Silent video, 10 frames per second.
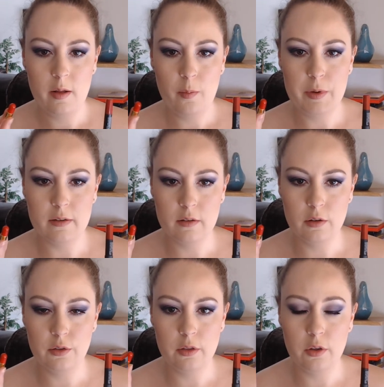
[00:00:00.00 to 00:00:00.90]
because
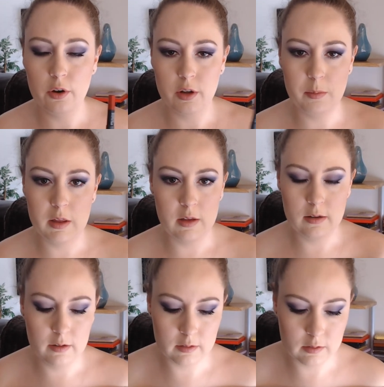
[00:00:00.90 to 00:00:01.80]
they're going to be the
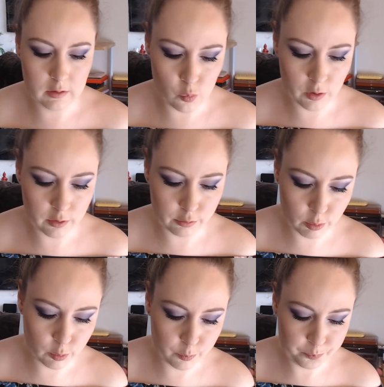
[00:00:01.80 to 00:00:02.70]
easiest to work through.